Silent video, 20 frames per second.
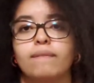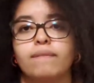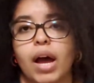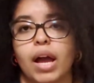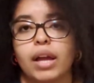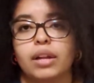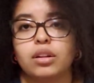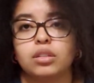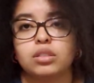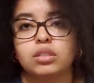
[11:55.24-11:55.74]

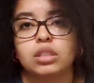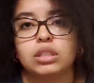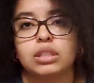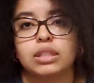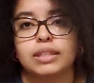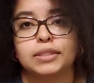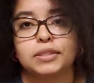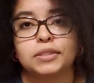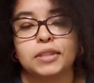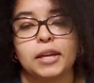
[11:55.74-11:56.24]
Finals
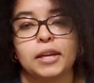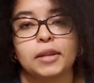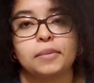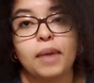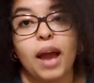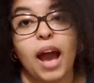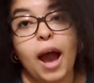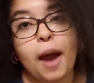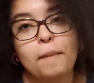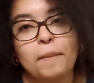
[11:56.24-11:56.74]

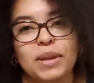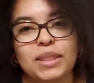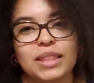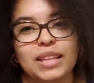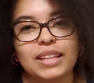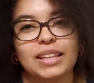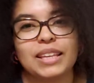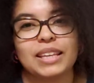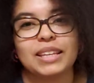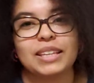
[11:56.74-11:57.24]
Edition, I'll put
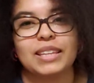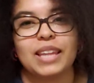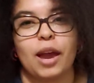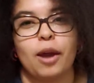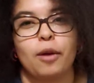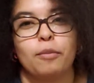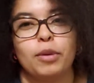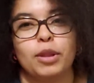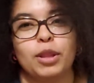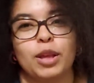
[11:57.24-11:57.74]
the link
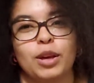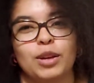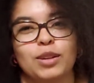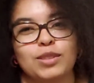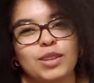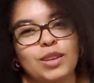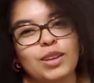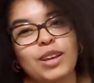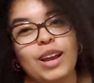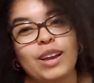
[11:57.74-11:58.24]
down below
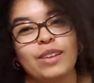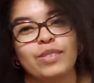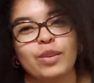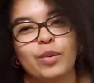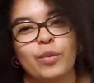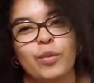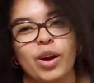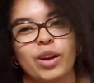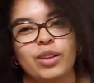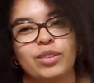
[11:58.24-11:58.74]
so you guys
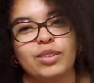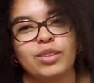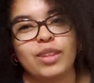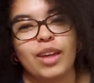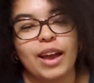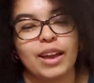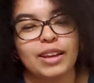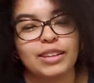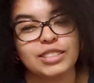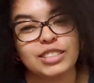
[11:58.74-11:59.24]
can watch
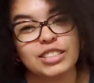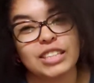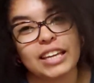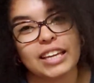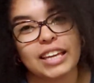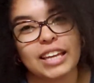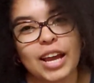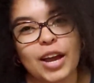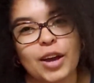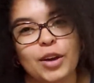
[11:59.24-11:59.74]
that.
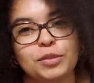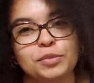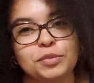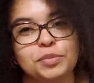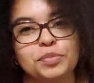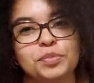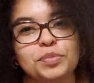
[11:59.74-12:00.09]
Check it out.